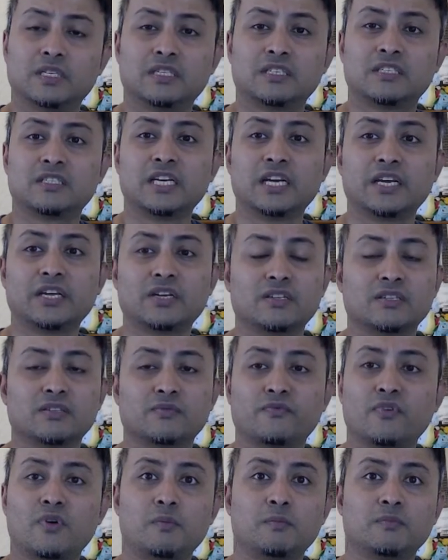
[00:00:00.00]
check
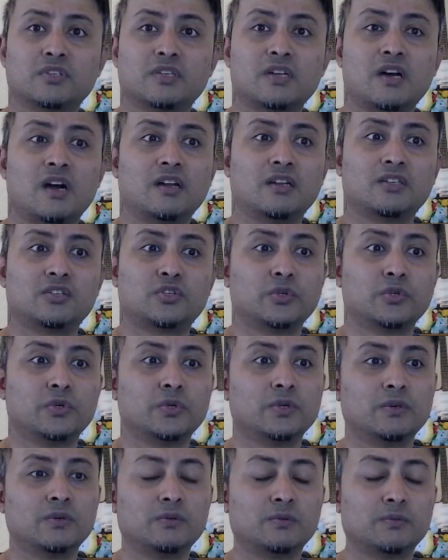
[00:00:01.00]
from start
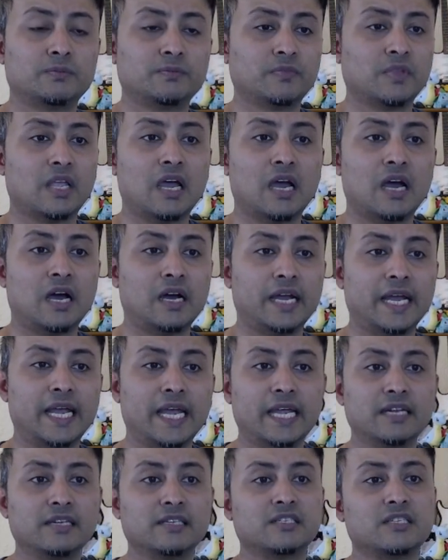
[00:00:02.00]
to
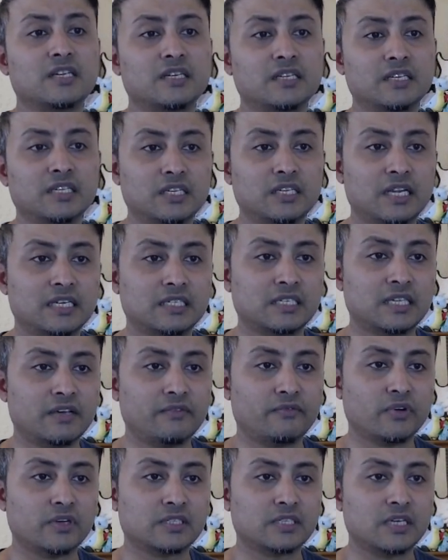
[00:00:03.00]
end journey. Let's say,
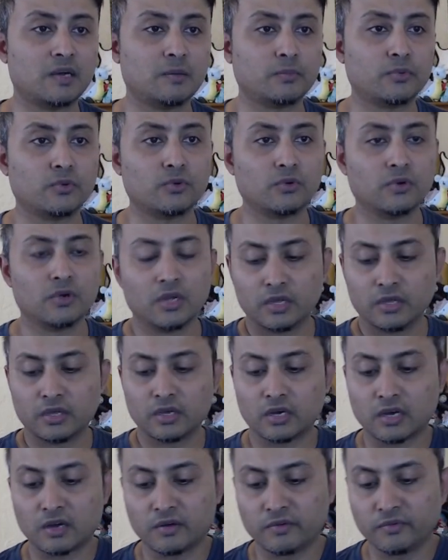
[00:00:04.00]
for example, you're
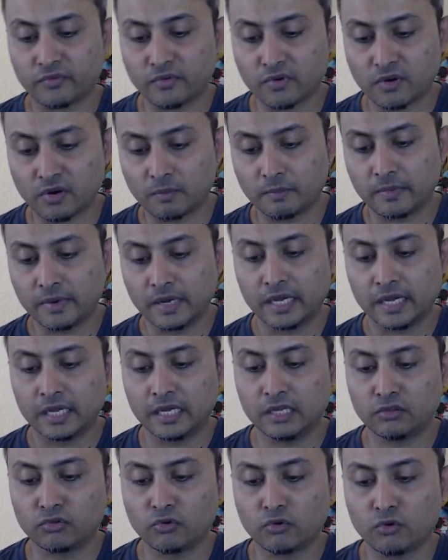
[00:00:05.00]
coming from
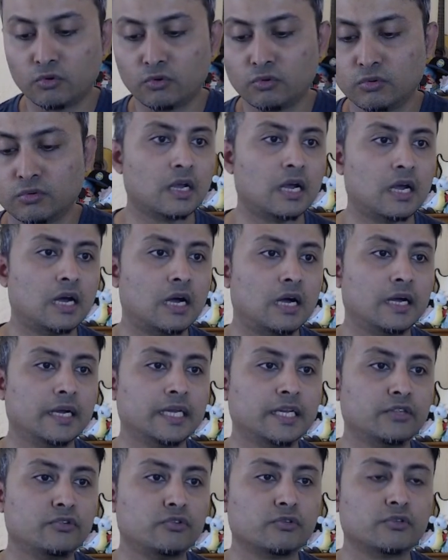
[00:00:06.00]
Heathrow,
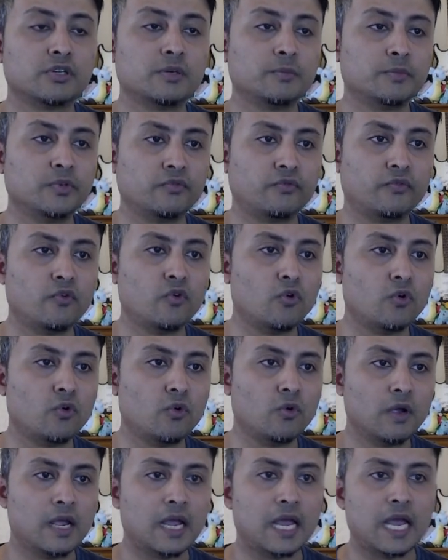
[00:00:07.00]
Heathrow Terminal 4,
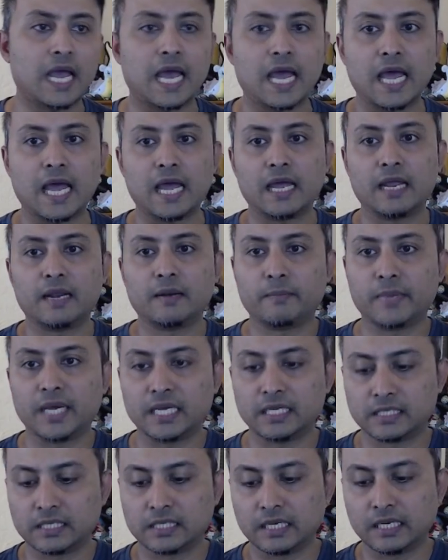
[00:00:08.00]
and
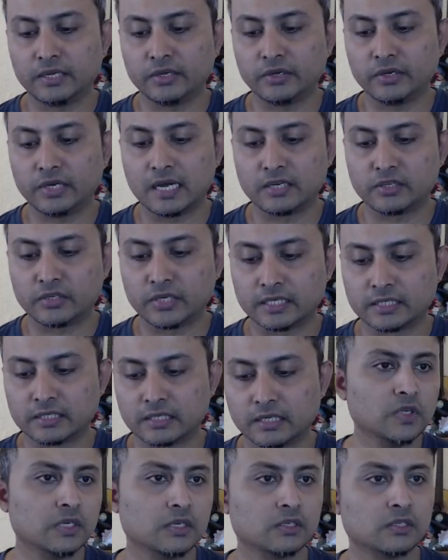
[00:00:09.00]
basically you're going to Excel.
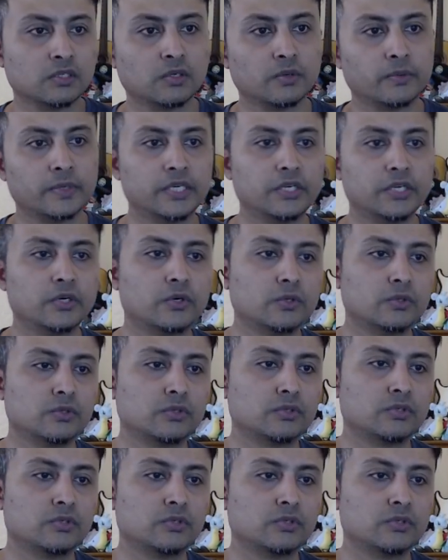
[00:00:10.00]
So when you go,